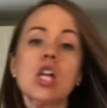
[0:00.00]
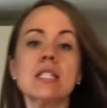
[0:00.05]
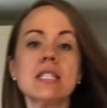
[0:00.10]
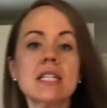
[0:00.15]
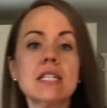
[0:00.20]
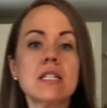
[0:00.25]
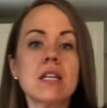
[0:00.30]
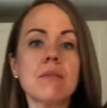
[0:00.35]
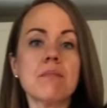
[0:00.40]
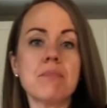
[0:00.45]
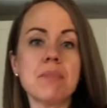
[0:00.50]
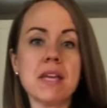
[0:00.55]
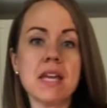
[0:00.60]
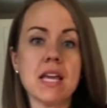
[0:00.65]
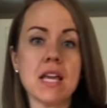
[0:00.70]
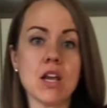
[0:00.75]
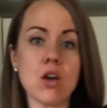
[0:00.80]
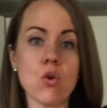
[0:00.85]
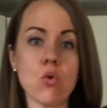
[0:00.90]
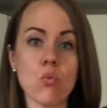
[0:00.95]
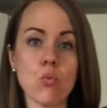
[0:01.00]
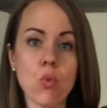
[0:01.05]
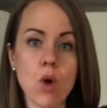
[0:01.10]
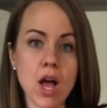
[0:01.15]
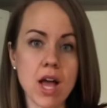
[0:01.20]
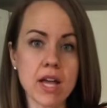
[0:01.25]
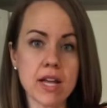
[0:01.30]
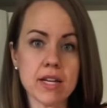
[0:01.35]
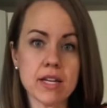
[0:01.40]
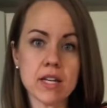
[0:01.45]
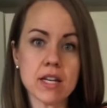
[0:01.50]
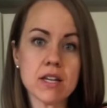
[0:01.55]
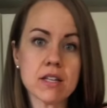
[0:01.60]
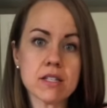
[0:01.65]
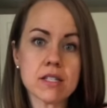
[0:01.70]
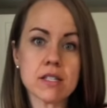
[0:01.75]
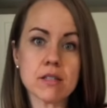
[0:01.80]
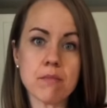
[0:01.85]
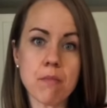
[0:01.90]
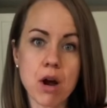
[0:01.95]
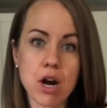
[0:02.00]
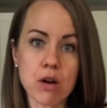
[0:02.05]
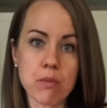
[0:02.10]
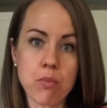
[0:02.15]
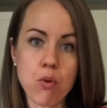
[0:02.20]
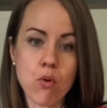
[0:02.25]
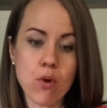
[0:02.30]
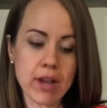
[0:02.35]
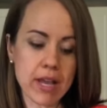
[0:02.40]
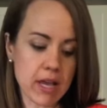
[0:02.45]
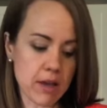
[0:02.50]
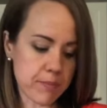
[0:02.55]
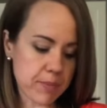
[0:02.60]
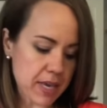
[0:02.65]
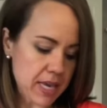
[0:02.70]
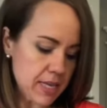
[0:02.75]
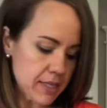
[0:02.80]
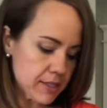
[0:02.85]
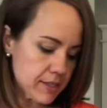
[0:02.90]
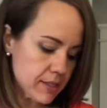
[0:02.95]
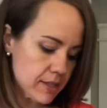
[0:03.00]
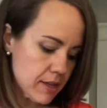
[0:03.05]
end up being 1 smart point apiece.